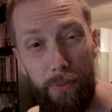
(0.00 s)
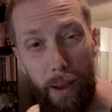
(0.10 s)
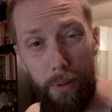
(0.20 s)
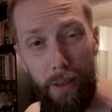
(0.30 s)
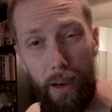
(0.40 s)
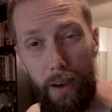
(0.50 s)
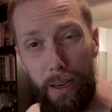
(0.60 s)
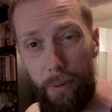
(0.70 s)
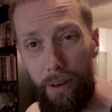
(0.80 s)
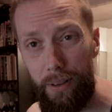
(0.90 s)
Family Guy
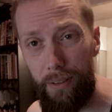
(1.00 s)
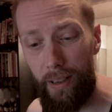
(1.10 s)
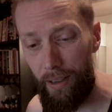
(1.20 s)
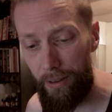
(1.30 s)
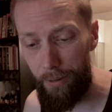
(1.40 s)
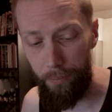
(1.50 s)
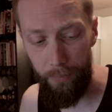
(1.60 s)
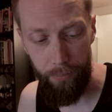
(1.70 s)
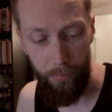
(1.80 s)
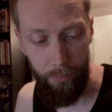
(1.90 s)
American Dad
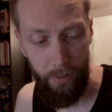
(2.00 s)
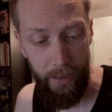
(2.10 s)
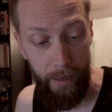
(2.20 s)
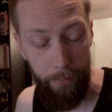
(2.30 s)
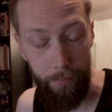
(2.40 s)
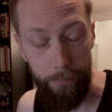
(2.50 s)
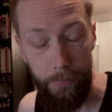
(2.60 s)
game.